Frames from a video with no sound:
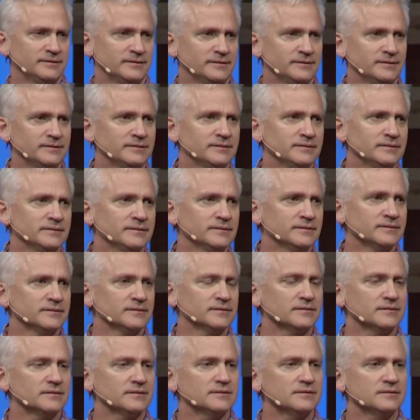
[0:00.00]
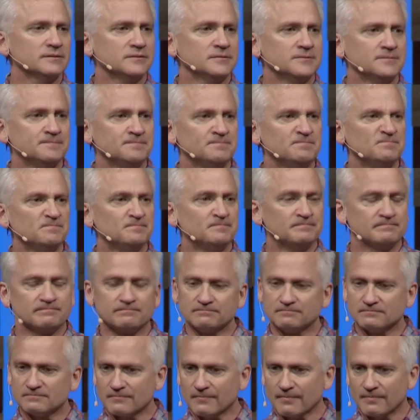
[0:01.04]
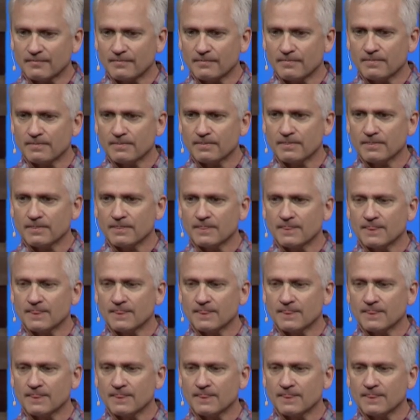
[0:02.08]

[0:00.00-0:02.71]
No one is speaking in this clip.